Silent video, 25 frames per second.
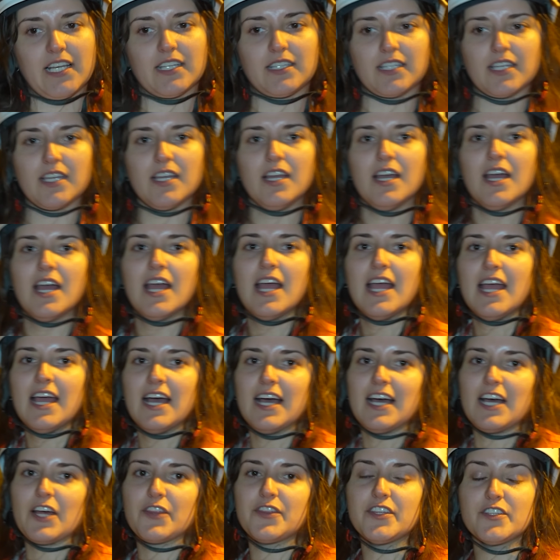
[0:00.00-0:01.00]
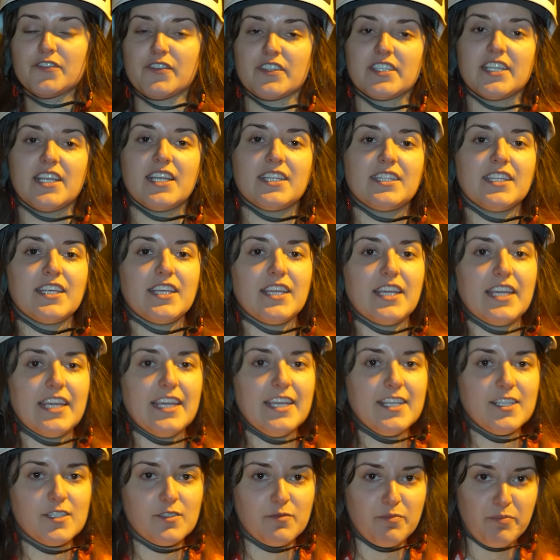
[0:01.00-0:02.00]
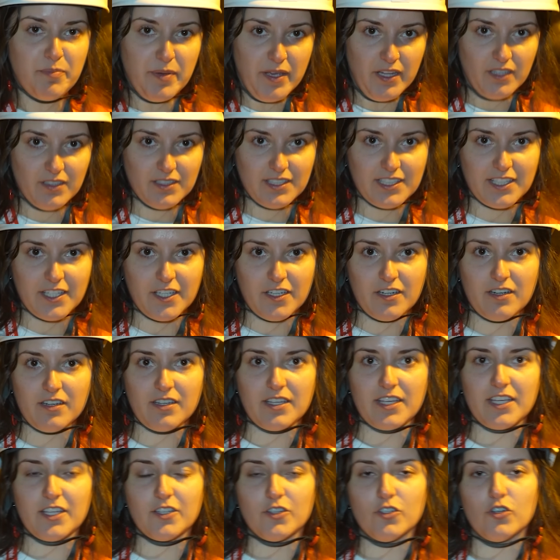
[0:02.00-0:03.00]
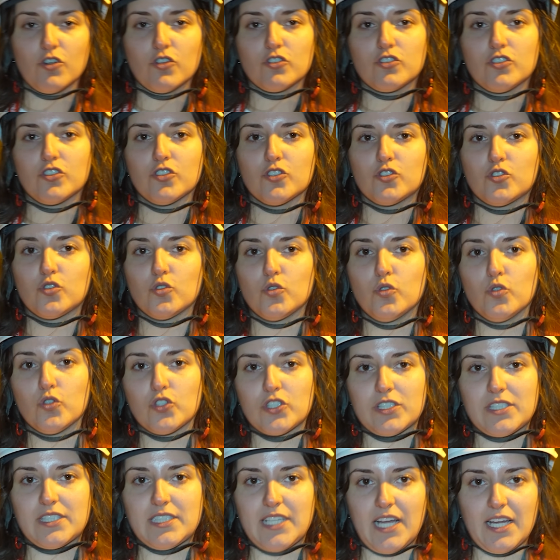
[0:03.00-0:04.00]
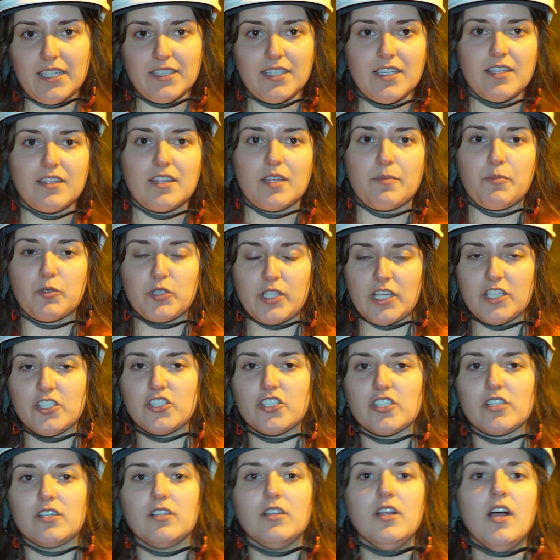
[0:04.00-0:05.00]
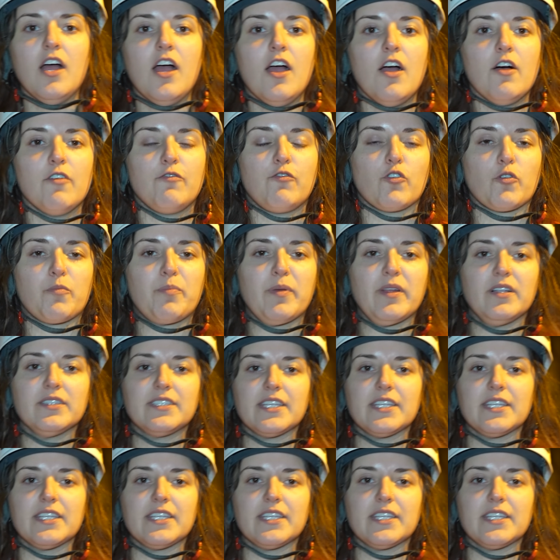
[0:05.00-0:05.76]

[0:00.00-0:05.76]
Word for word: facility. This facility is built here in order to study the potential for